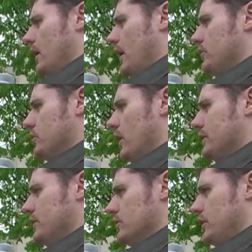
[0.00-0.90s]
And you're
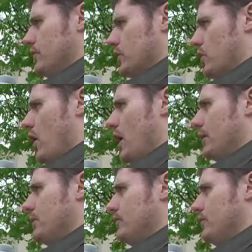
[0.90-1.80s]
not guilty of a
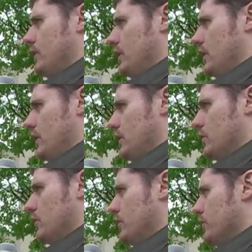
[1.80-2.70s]
crime if
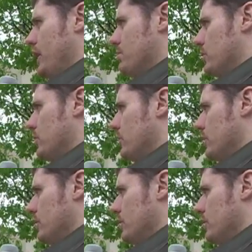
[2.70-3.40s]
your neighbor,